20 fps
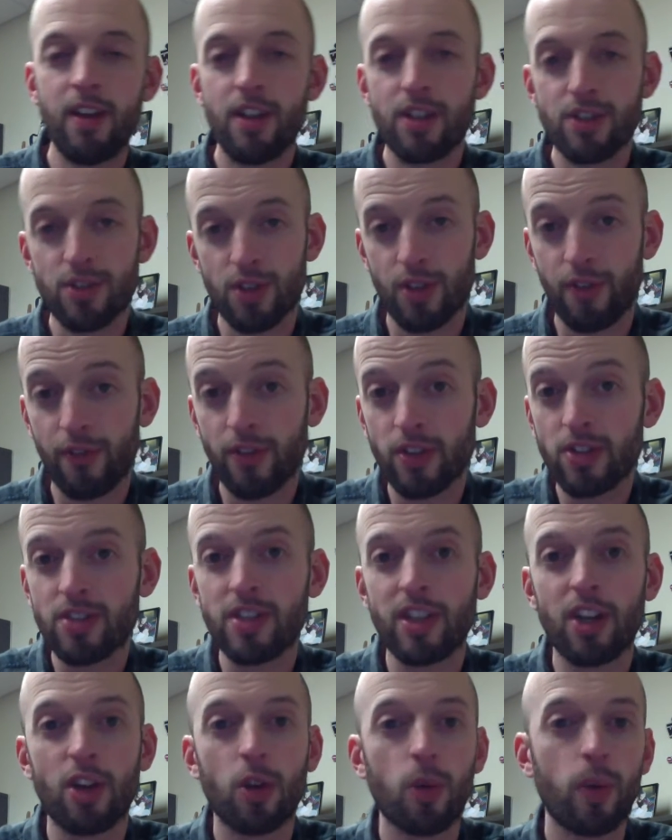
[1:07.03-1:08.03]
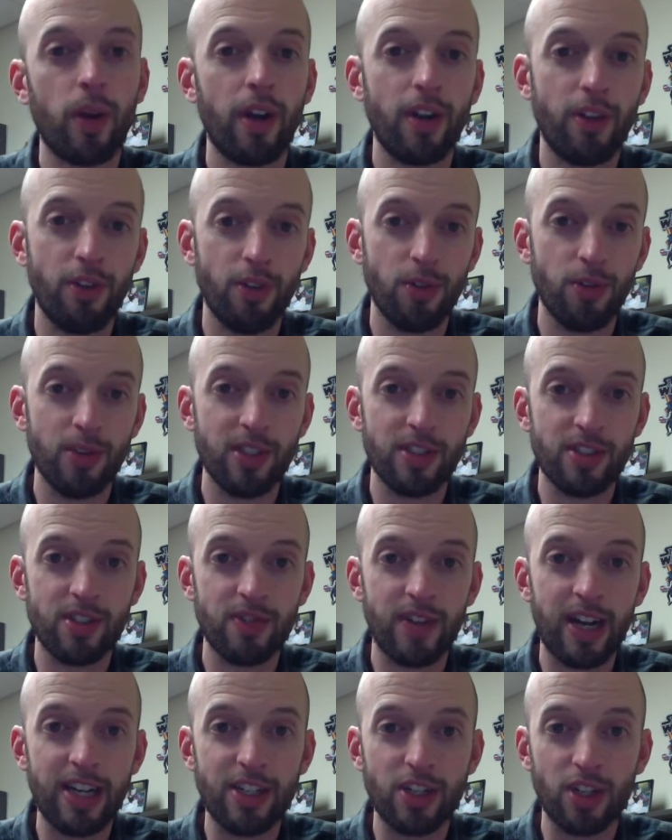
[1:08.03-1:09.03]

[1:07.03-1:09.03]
So the first thing you're going to want to do is divide